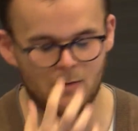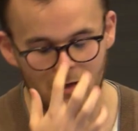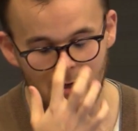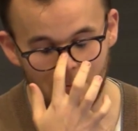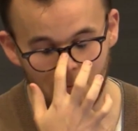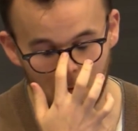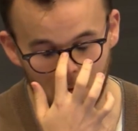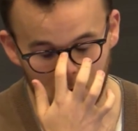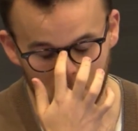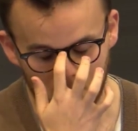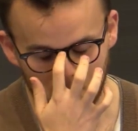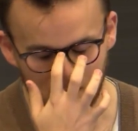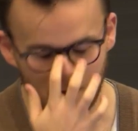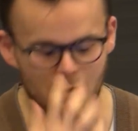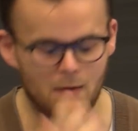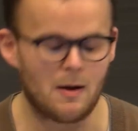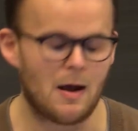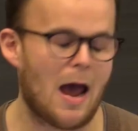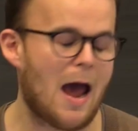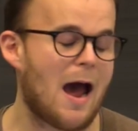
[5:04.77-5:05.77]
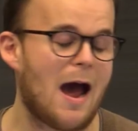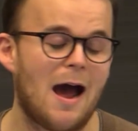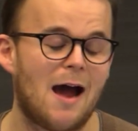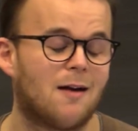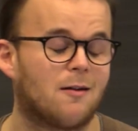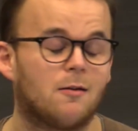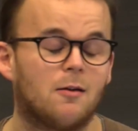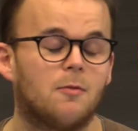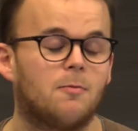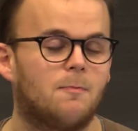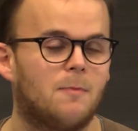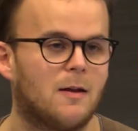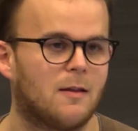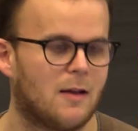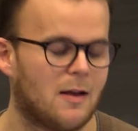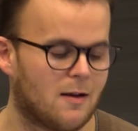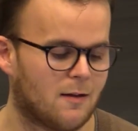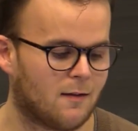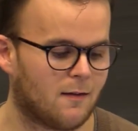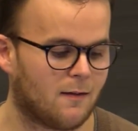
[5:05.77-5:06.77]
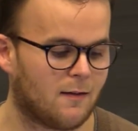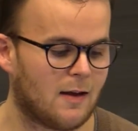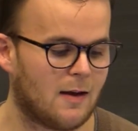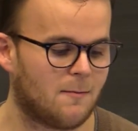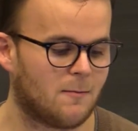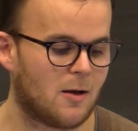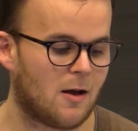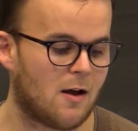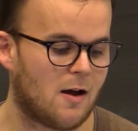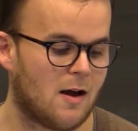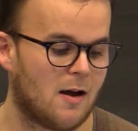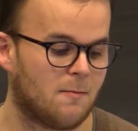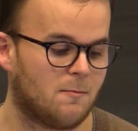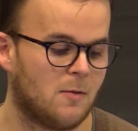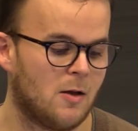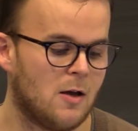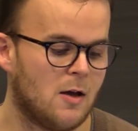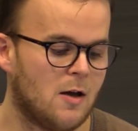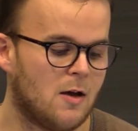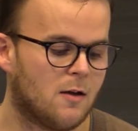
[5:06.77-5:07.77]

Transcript: people act, but then at the same time,